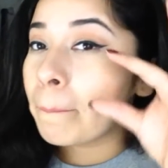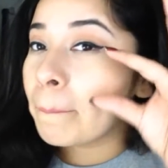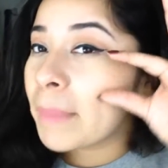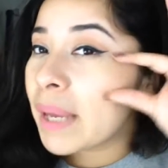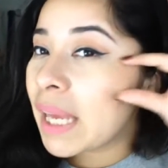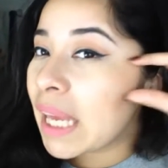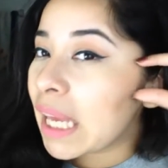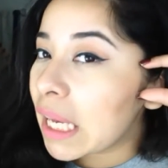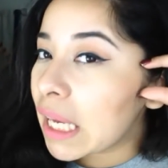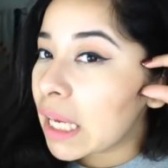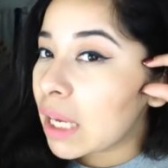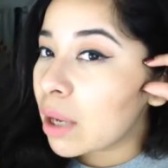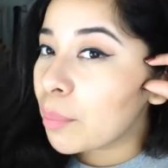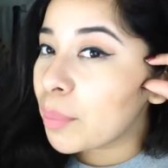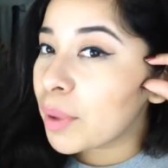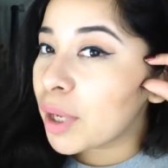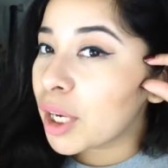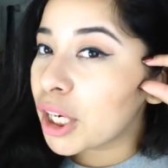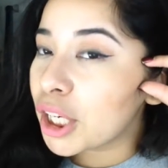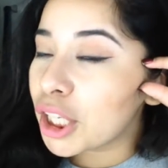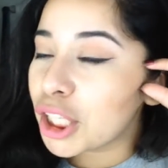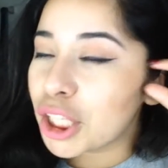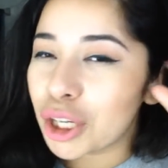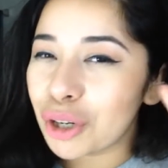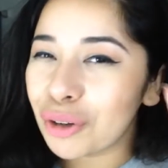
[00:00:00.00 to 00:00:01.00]
pink up
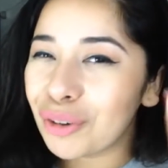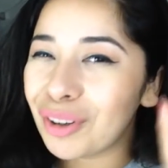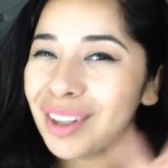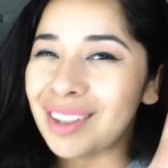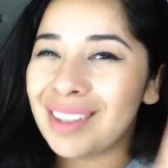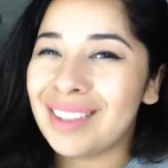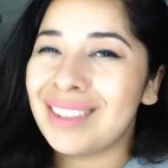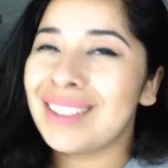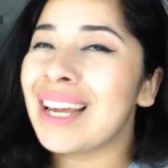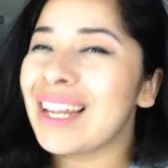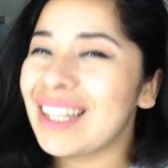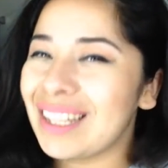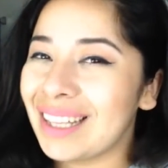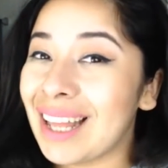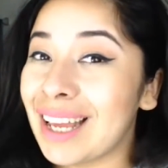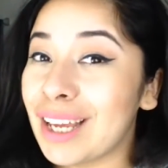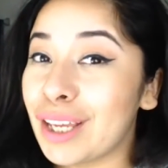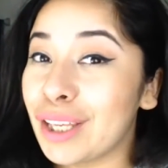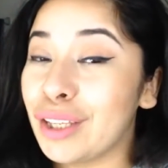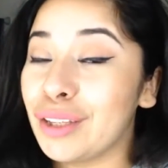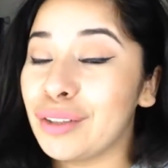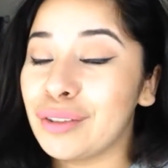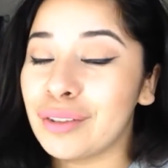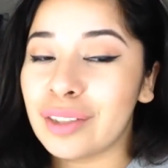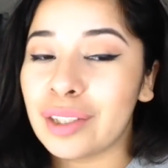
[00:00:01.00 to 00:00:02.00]
here, you know, it's not that
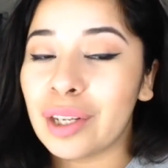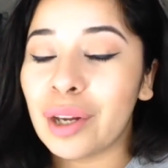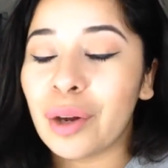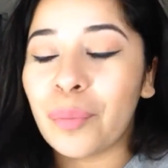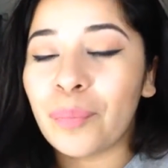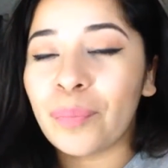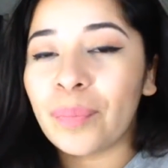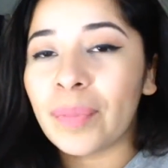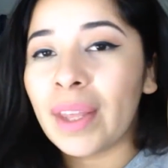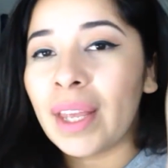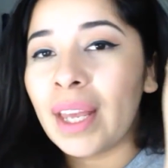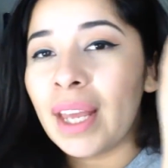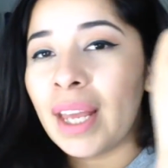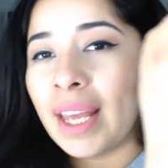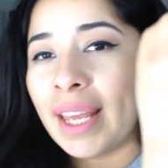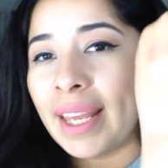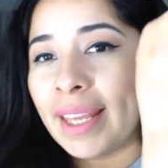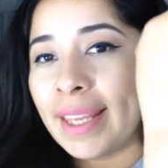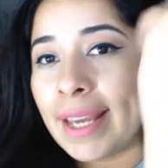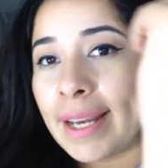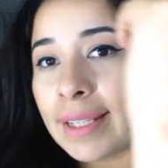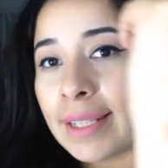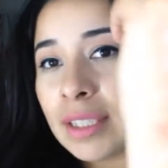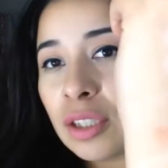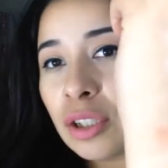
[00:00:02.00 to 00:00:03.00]
cute. So
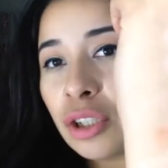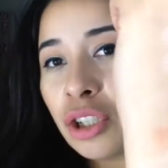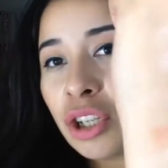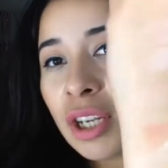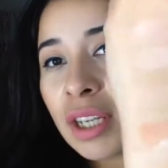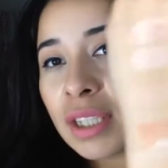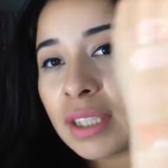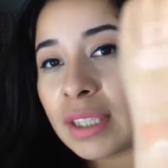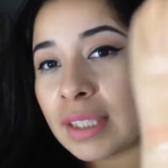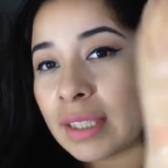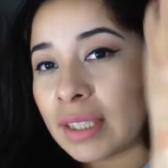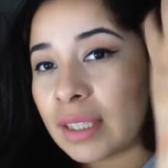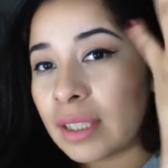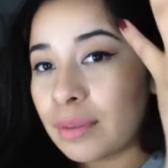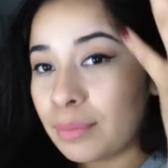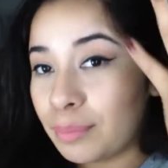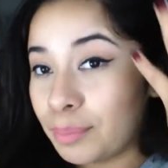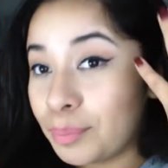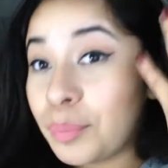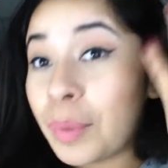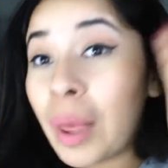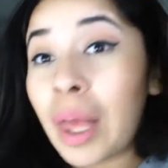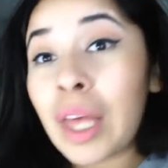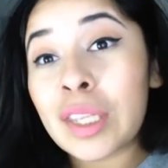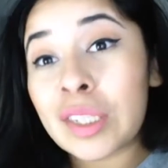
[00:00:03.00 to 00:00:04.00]
yeah, so just
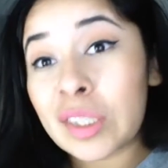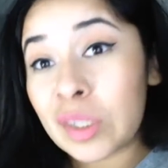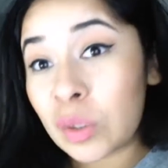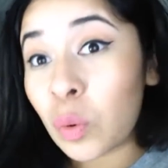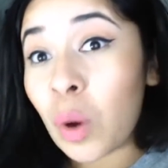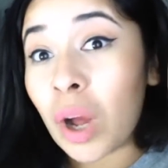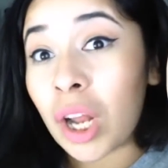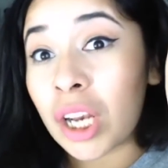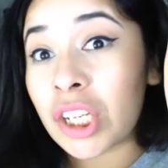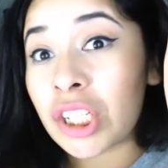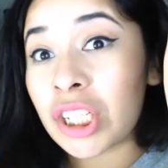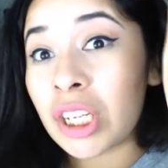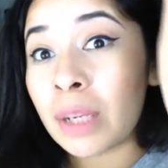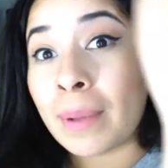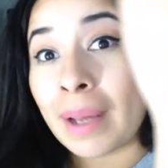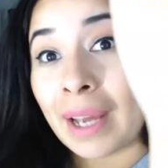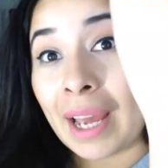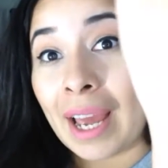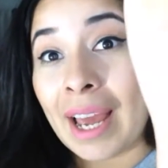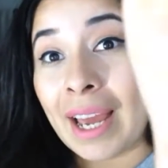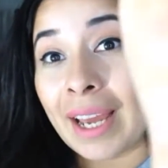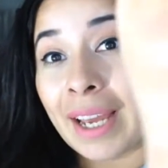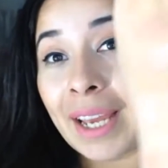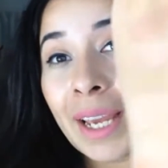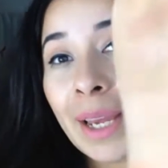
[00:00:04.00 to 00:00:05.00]
swatch them
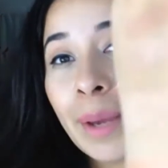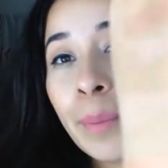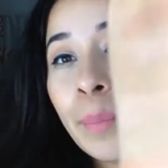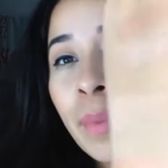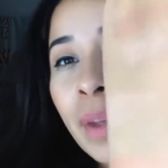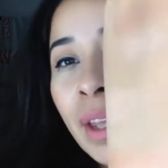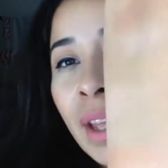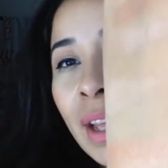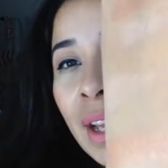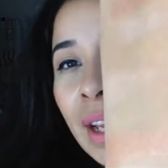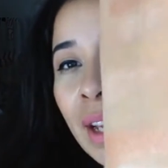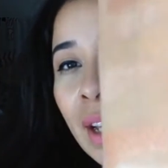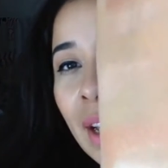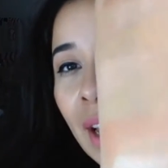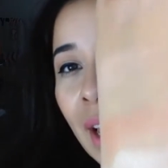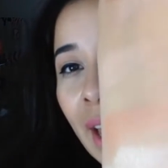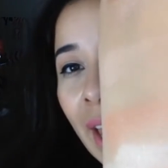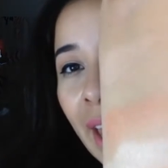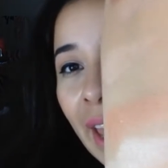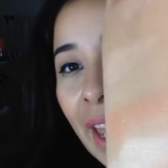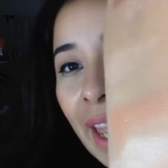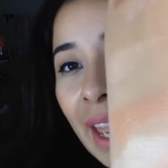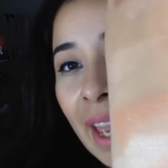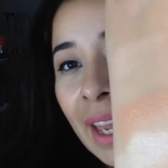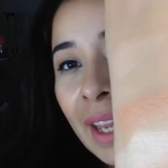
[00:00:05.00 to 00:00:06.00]
like I am.
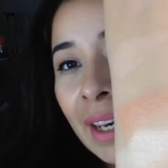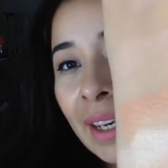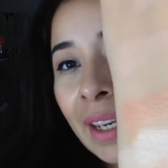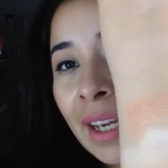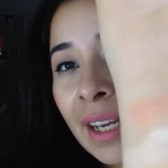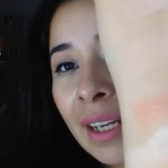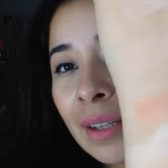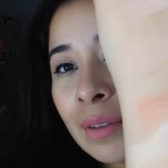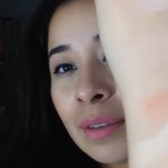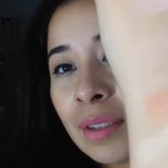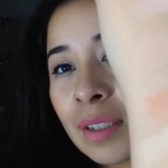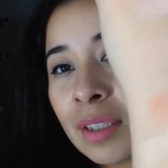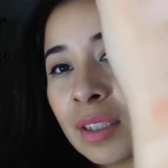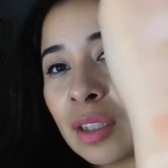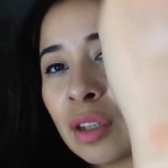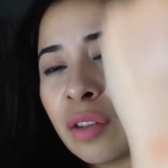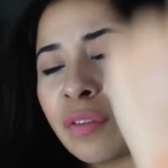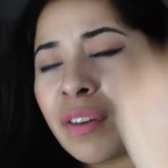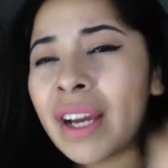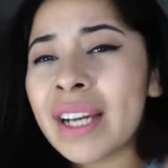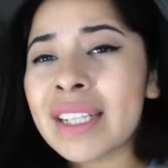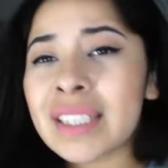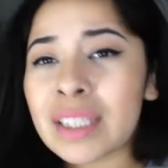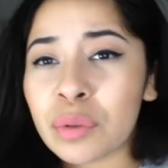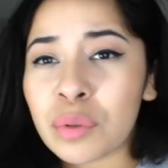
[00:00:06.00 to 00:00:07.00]
And yeah, so
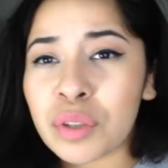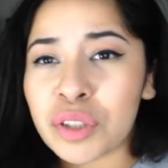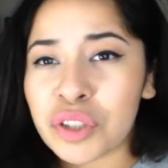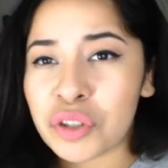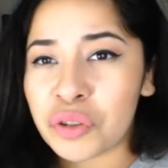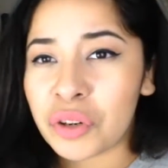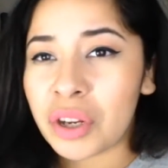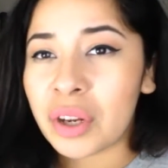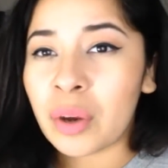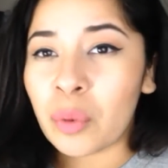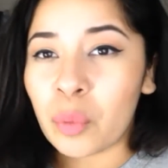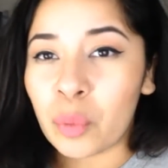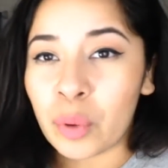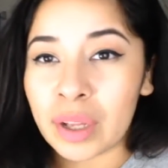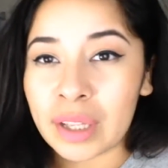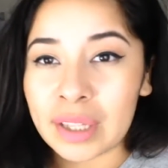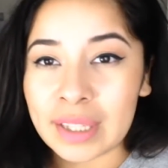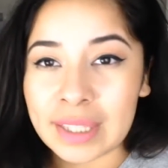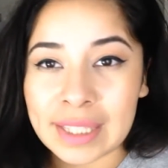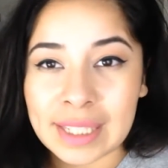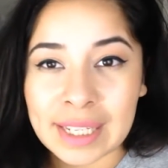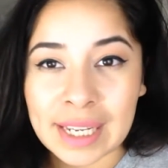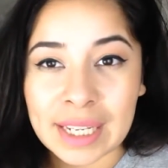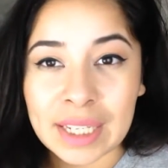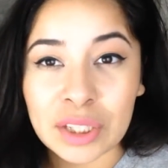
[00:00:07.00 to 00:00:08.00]
if you guys are wondering what
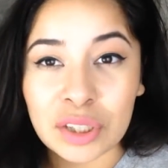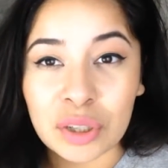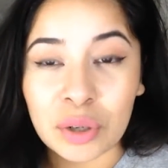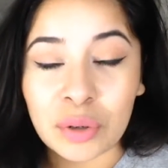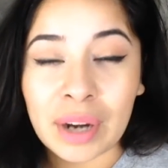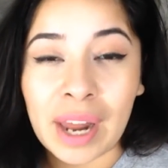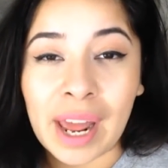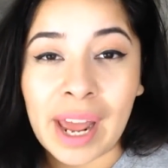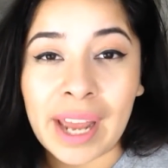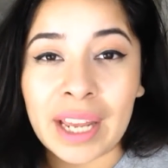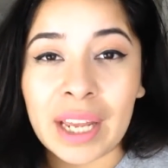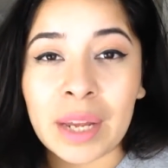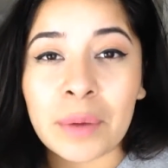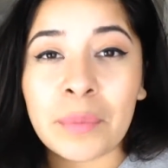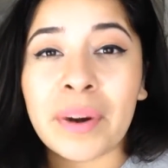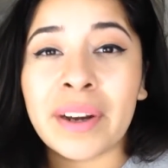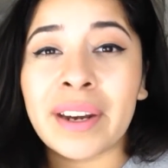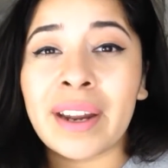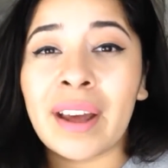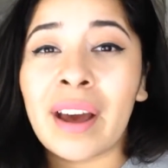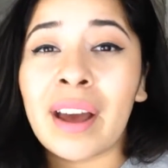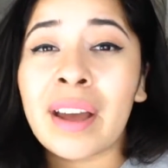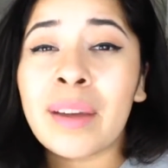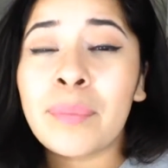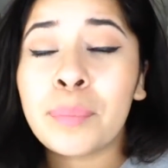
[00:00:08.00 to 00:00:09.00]
skin tone I am right
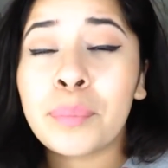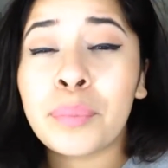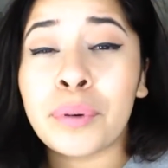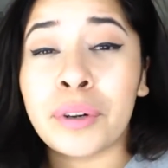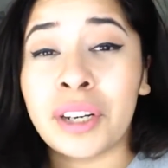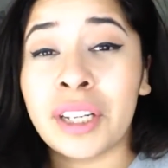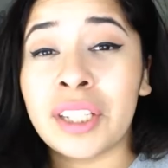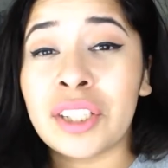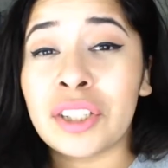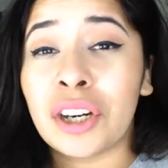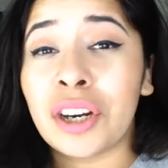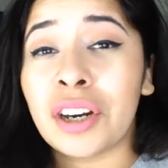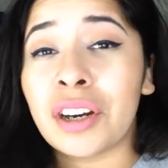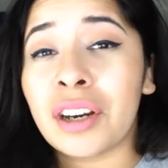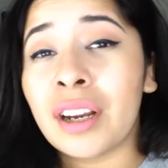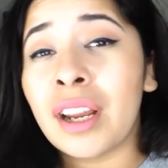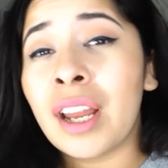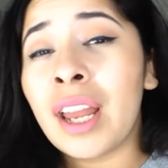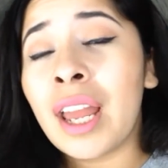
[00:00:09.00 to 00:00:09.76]
now, I'm pretty dark,